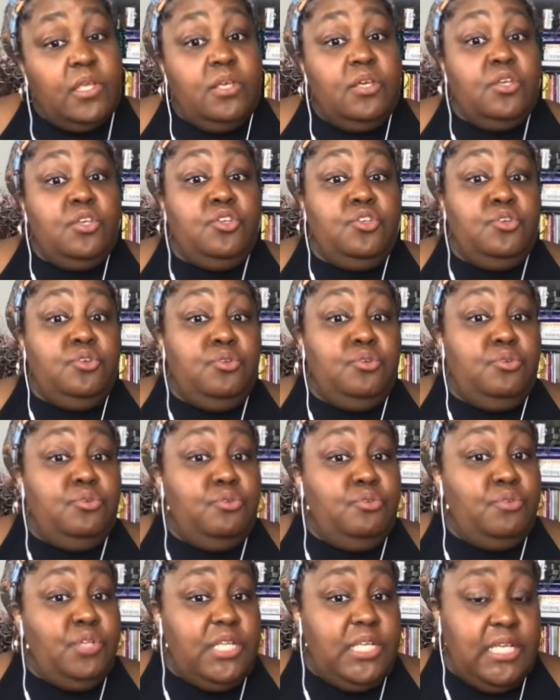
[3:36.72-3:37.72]

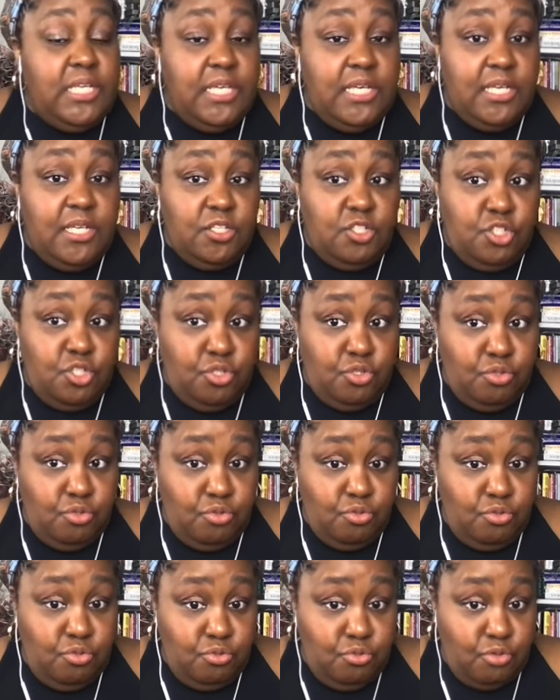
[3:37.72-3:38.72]
you need
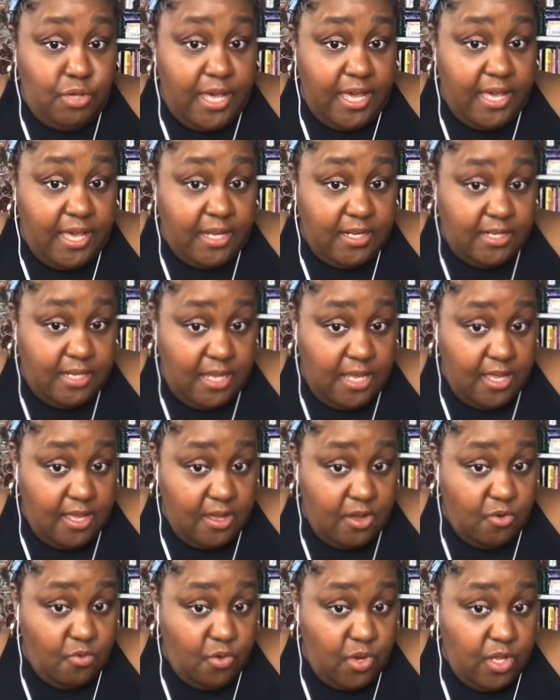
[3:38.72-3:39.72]
to take a
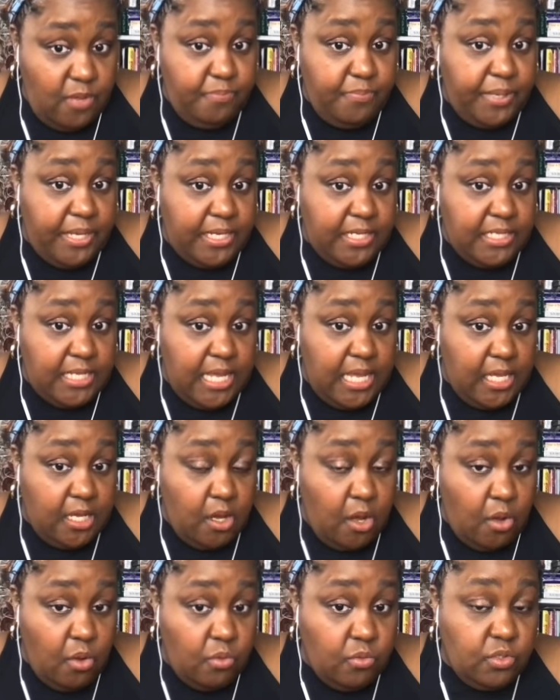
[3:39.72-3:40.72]
grip and take
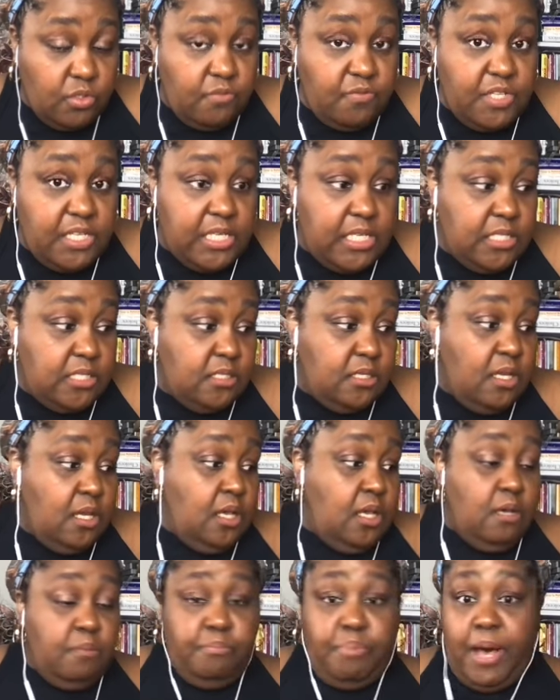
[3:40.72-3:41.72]
hold of this,
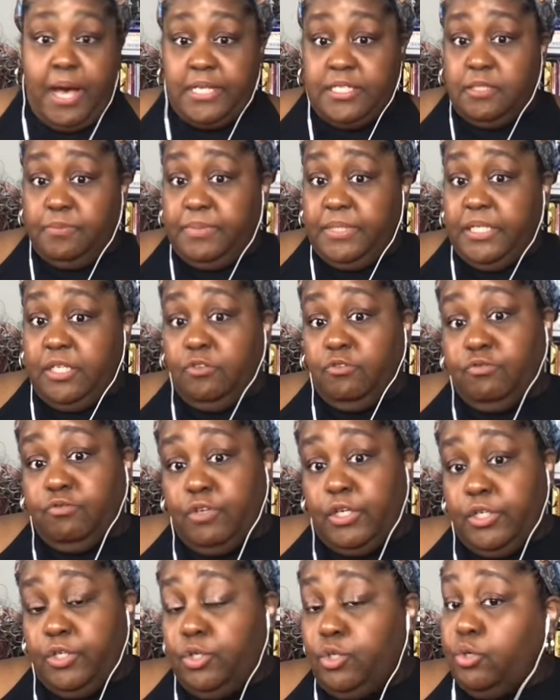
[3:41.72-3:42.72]
possibly
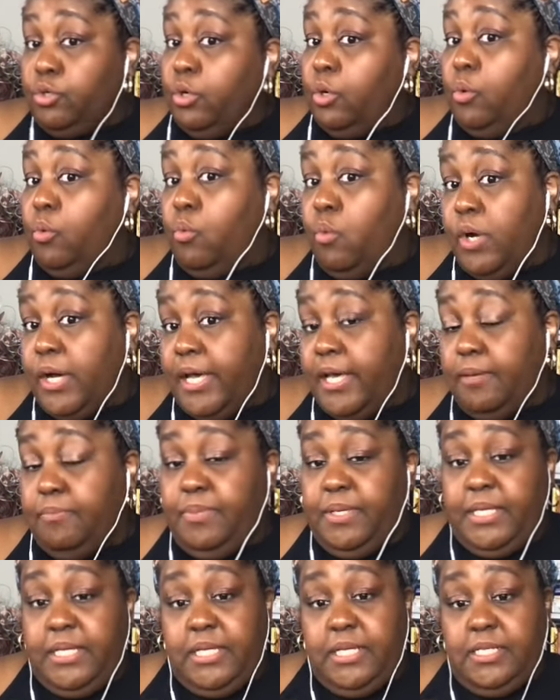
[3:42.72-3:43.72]
confront her or what,
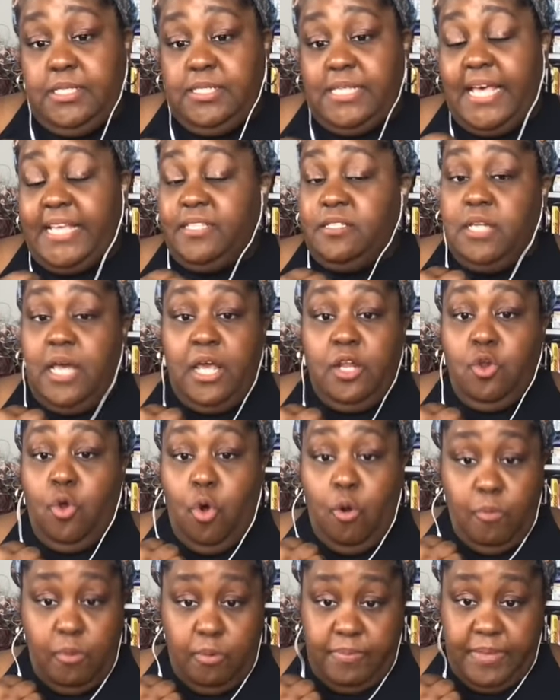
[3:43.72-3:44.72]
because that's not
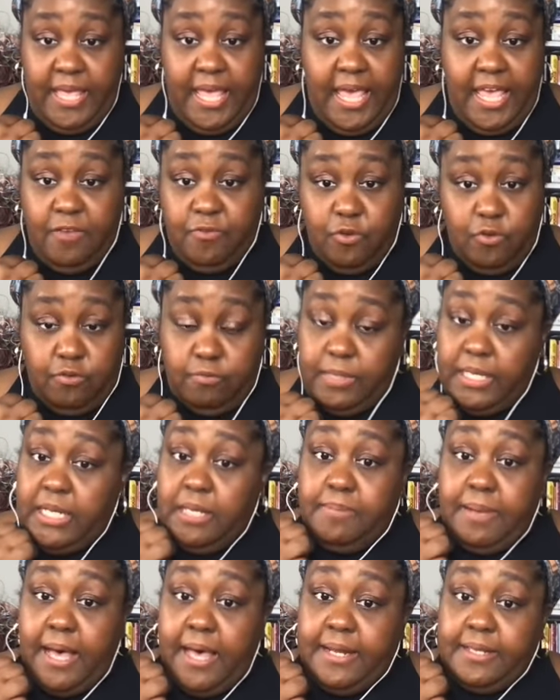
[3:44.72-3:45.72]
normal behavior from
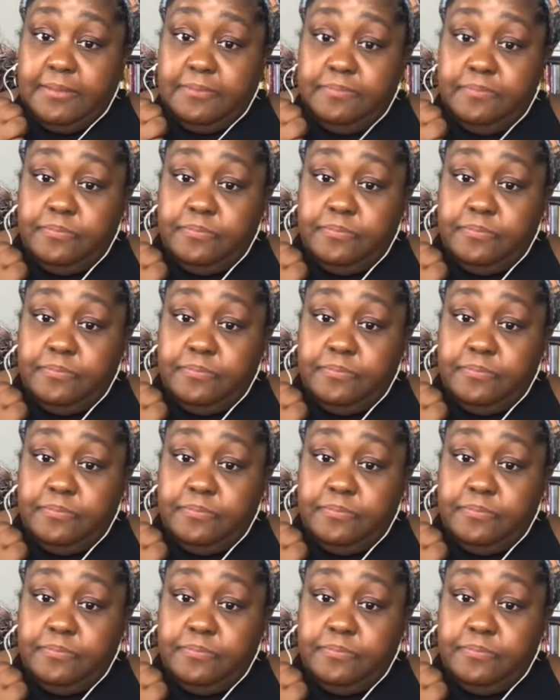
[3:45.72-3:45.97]
anybody.